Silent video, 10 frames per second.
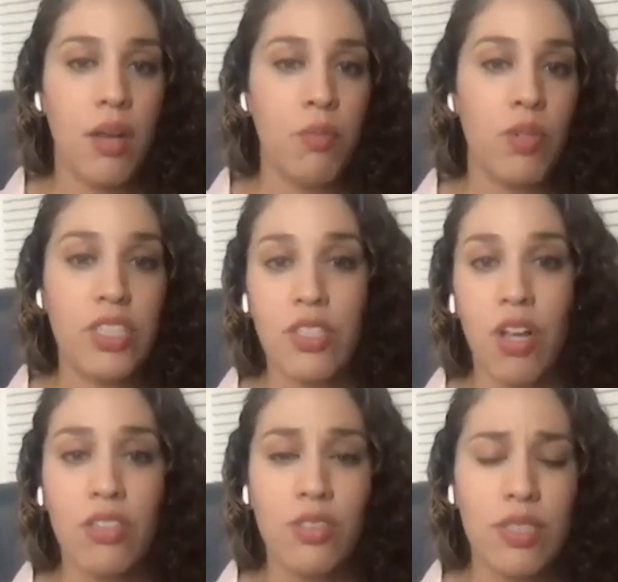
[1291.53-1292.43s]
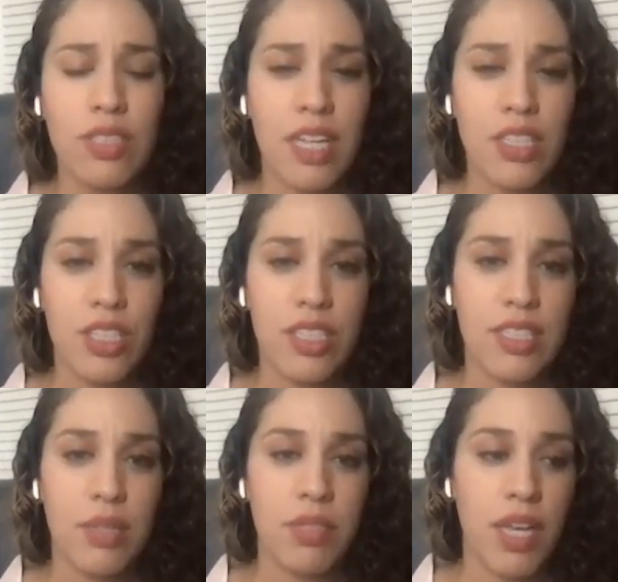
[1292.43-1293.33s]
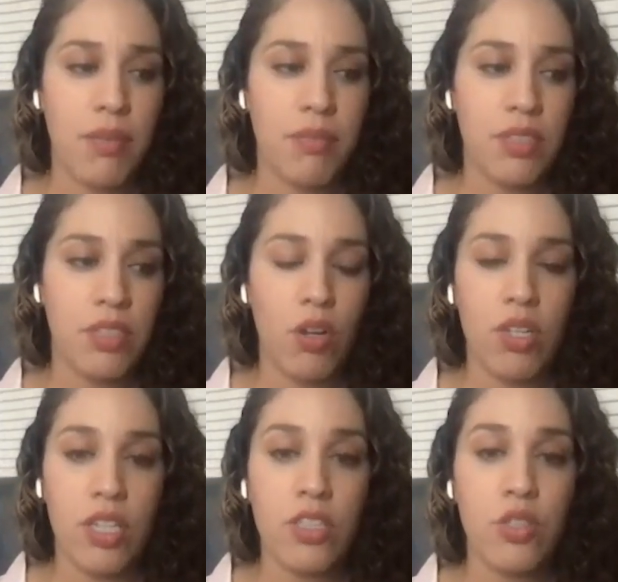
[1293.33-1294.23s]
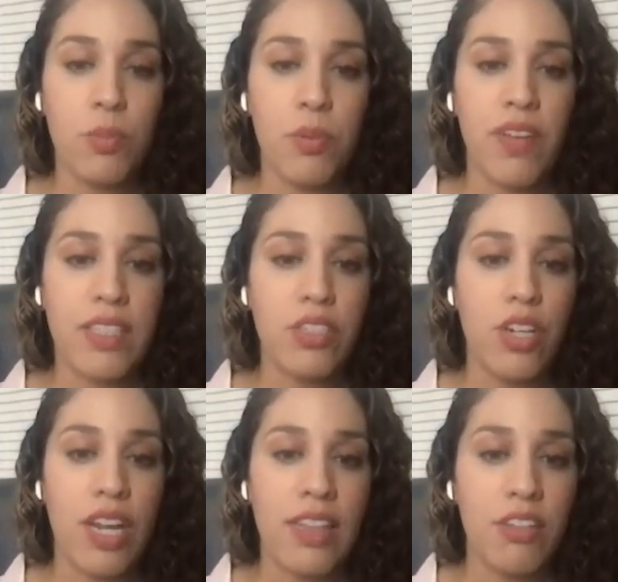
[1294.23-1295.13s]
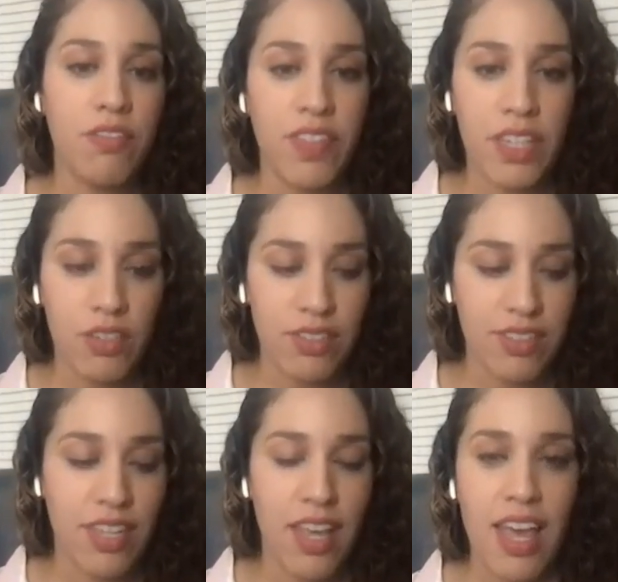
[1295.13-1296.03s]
which is also essentially sometimes, a supervisor in the fields